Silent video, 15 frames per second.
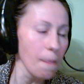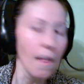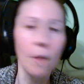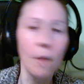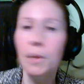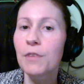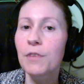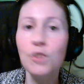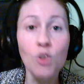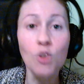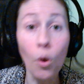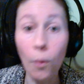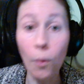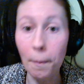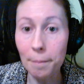But if you
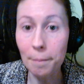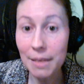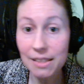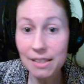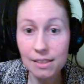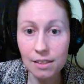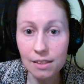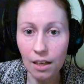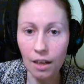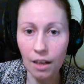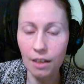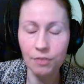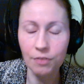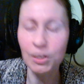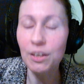don't miss,
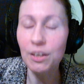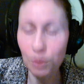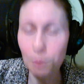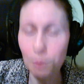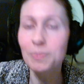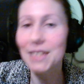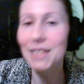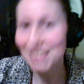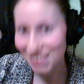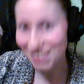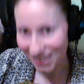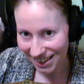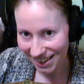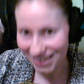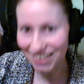if you miss
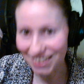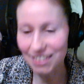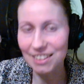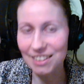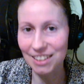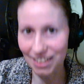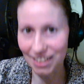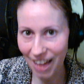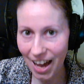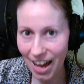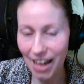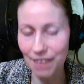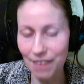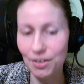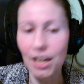the
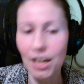live,